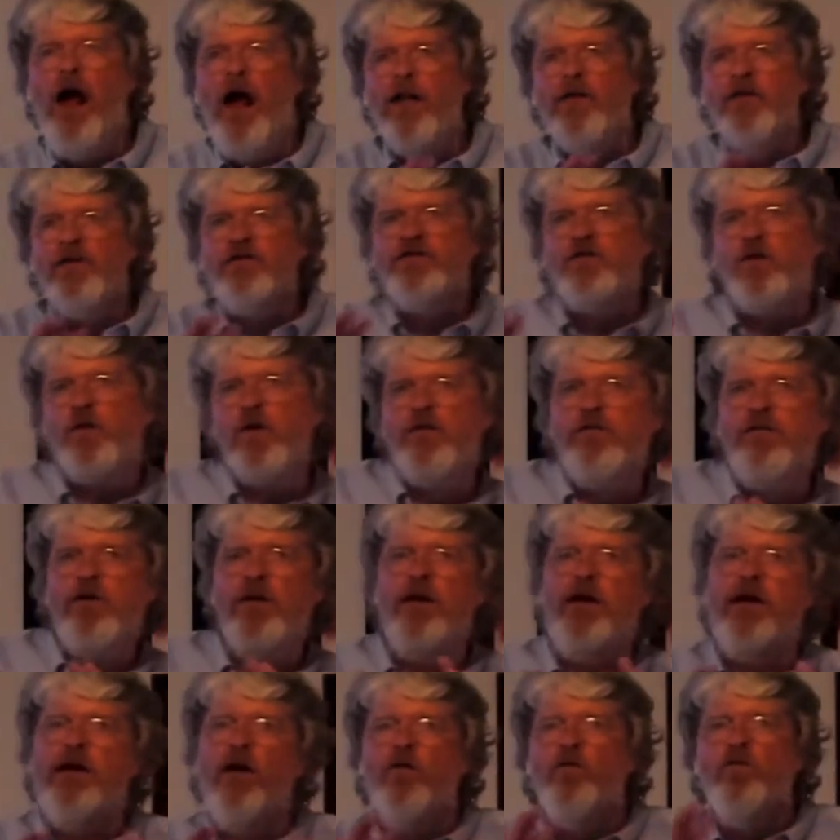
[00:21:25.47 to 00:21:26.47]
and they're sort of a,
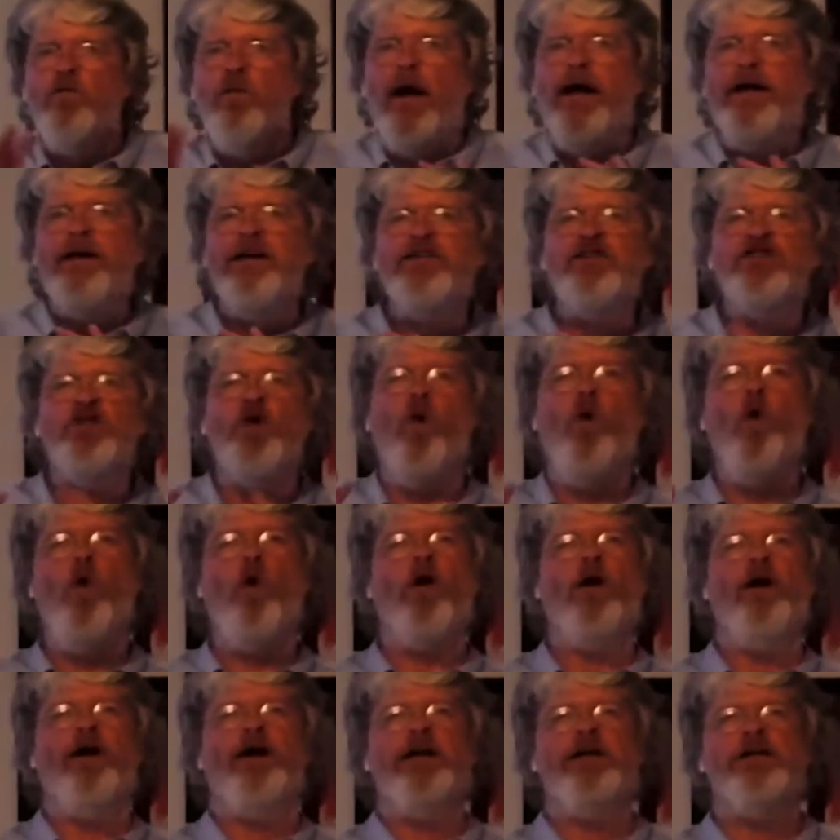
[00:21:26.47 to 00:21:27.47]
like a reddish
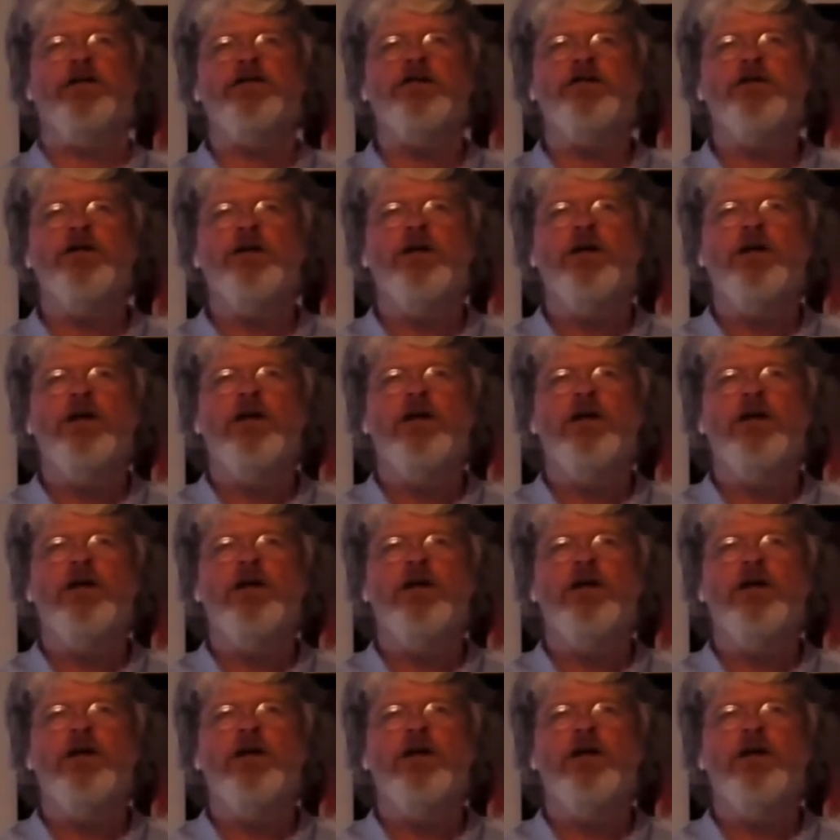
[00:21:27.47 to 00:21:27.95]
orange.